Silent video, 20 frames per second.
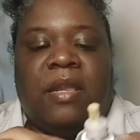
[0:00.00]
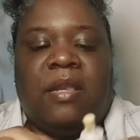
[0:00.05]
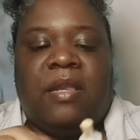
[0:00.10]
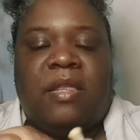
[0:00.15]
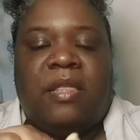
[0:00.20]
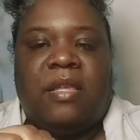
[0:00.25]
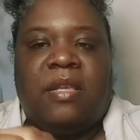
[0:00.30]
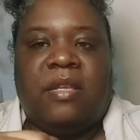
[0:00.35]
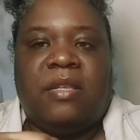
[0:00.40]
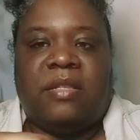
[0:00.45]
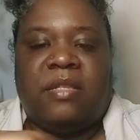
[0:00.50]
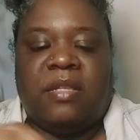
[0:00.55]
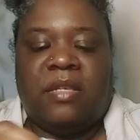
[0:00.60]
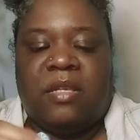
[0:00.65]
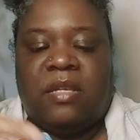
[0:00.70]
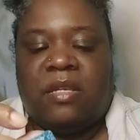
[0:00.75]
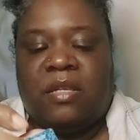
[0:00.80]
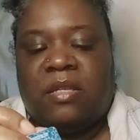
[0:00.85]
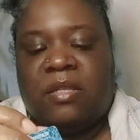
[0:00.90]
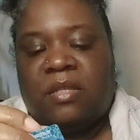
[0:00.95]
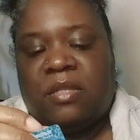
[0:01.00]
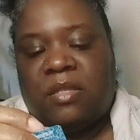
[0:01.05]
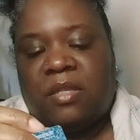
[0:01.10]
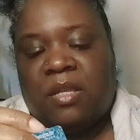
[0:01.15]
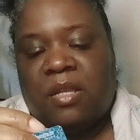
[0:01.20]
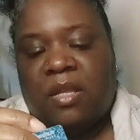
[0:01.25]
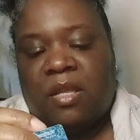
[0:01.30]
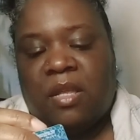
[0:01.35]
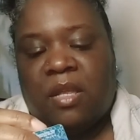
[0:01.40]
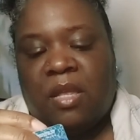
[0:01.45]
then this is
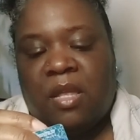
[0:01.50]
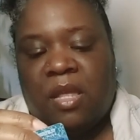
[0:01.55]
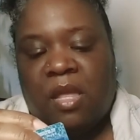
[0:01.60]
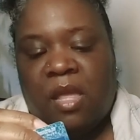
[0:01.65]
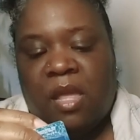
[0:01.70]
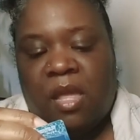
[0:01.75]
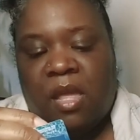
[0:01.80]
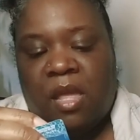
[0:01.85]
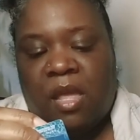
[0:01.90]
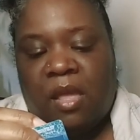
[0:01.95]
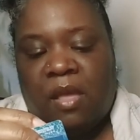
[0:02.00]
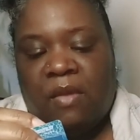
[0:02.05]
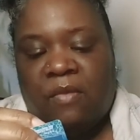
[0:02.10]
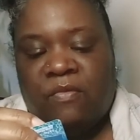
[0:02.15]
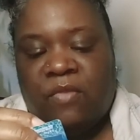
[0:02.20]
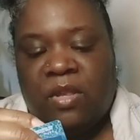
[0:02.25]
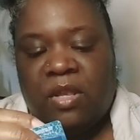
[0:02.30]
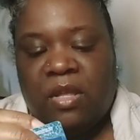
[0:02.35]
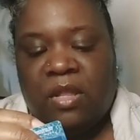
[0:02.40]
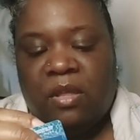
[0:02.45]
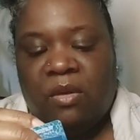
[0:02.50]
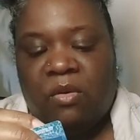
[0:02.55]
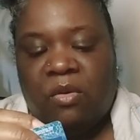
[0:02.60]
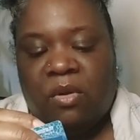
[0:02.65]
Vanilla